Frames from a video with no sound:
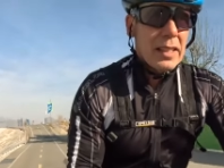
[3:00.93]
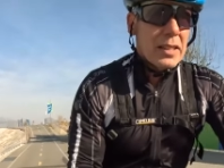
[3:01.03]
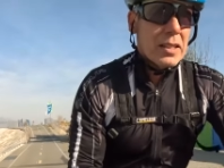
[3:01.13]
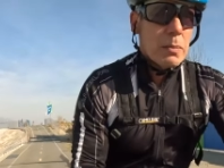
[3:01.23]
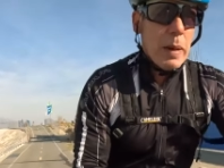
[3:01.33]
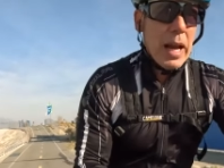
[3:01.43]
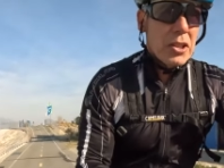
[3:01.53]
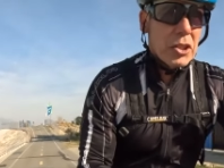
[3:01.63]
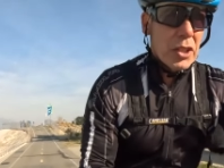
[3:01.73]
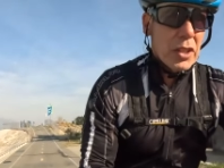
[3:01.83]

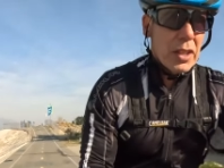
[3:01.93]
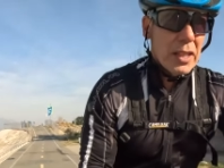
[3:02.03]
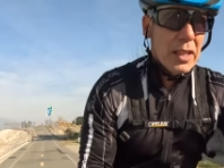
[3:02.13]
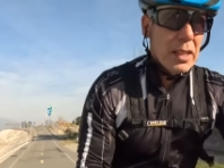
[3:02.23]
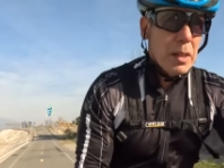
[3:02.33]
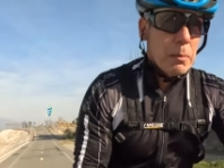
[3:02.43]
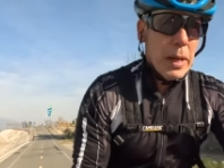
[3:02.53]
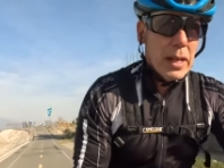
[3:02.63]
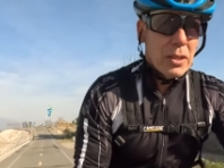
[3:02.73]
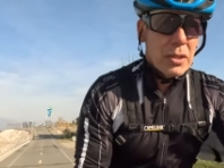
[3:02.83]
smash your
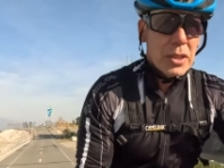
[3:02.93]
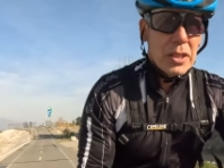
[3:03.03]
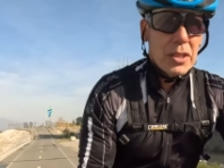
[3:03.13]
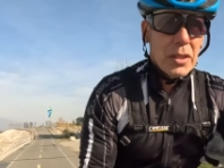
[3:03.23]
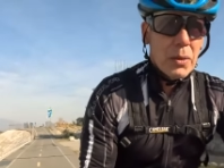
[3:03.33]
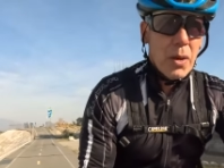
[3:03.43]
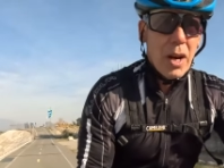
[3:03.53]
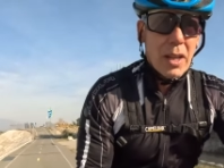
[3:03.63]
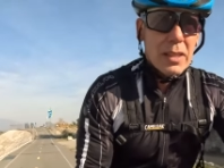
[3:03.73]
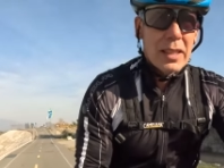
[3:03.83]
pedals into the
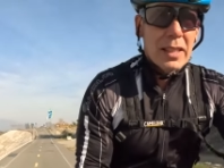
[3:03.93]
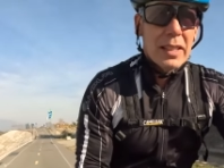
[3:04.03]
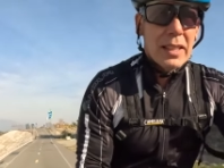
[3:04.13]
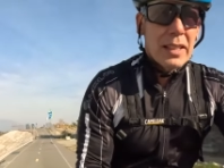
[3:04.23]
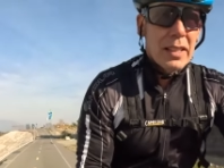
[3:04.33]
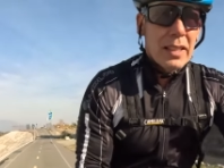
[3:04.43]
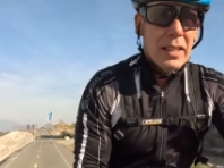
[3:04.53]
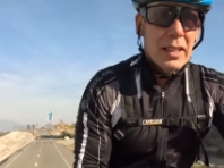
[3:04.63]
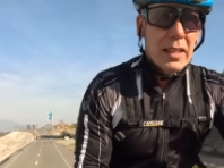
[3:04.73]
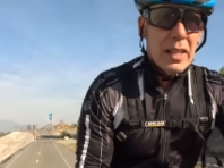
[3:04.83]
rocks
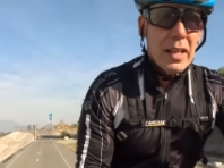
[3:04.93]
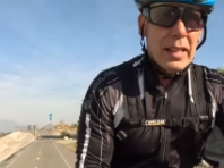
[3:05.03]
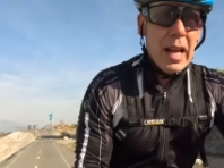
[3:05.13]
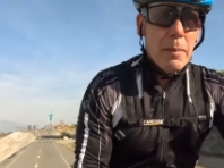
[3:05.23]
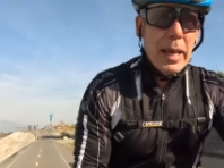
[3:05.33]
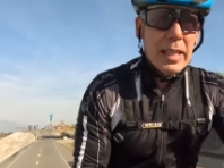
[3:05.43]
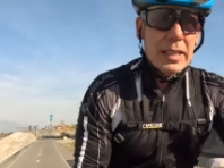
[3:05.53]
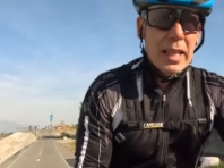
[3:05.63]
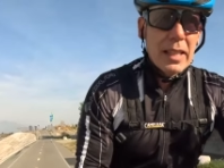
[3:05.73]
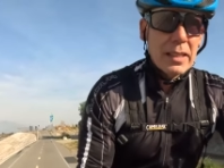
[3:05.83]
and that makes
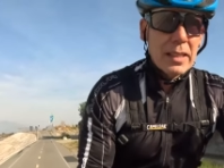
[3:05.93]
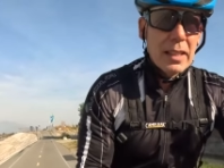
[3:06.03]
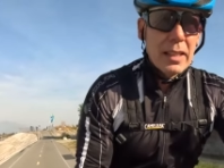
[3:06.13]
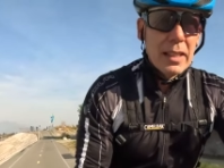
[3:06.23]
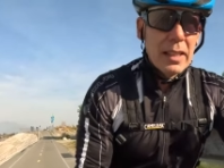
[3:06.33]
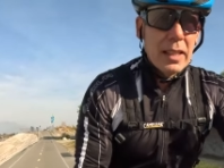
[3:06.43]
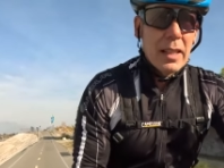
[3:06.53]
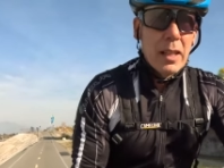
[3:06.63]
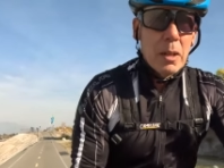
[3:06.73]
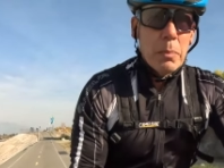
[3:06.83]
sense
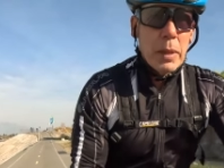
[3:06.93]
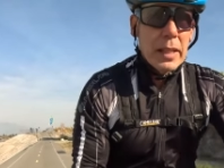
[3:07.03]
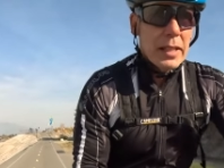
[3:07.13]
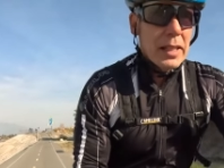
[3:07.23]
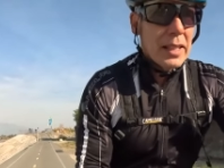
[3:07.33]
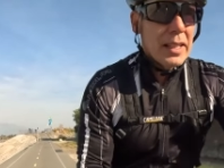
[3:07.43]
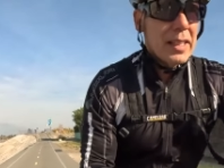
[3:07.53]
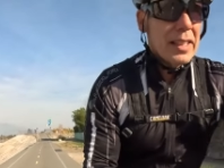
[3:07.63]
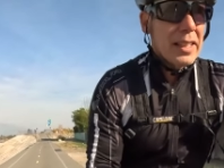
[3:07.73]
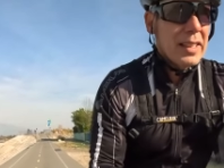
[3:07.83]
but
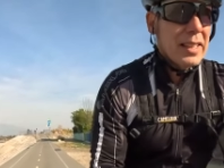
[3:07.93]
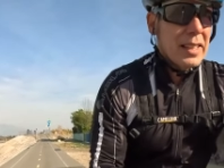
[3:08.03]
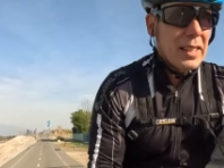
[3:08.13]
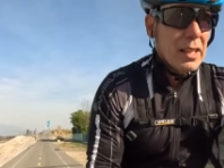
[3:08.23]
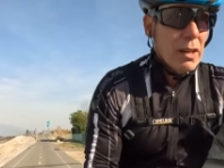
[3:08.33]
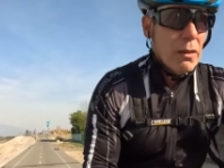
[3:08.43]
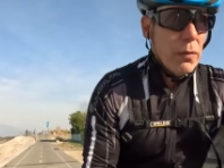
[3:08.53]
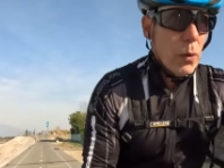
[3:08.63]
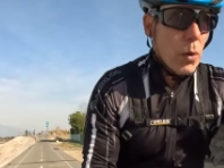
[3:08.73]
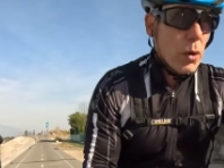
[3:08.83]

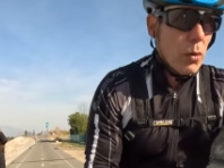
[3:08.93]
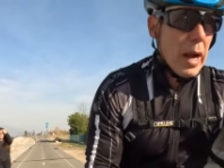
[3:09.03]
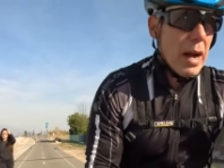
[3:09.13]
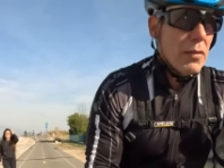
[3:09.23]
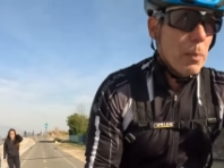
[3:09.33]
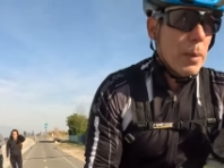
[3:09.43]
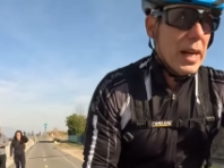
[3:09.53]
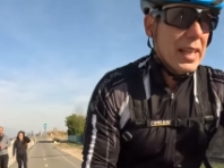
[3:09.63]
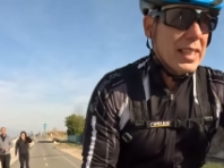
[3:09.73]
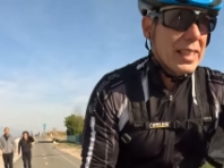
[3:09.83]
for gravel bike